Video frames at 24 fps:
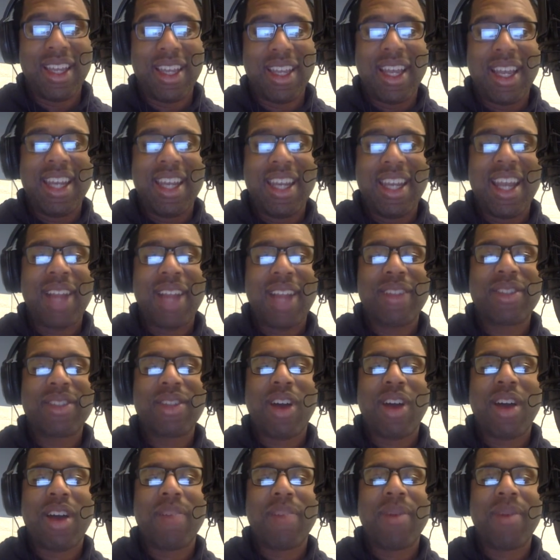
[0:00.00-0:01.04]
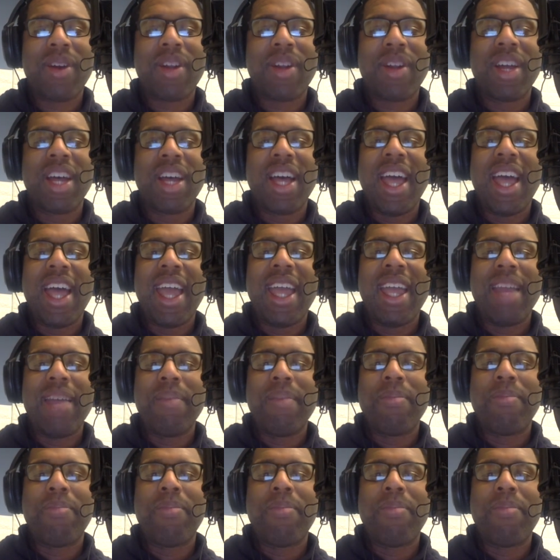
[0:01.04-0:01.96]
Now let's talk about a